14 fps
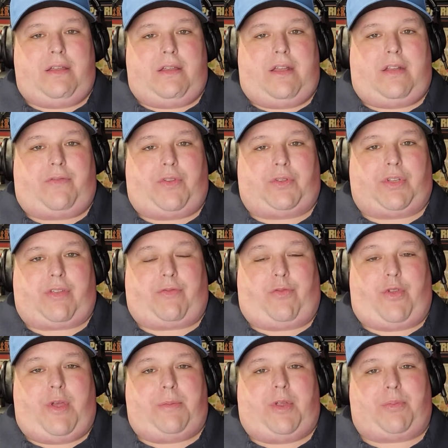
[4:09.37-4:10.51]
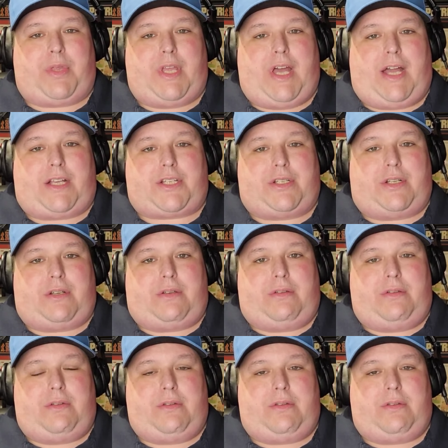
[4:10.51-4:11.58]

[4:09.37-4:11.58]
And if you're looking for MLB action,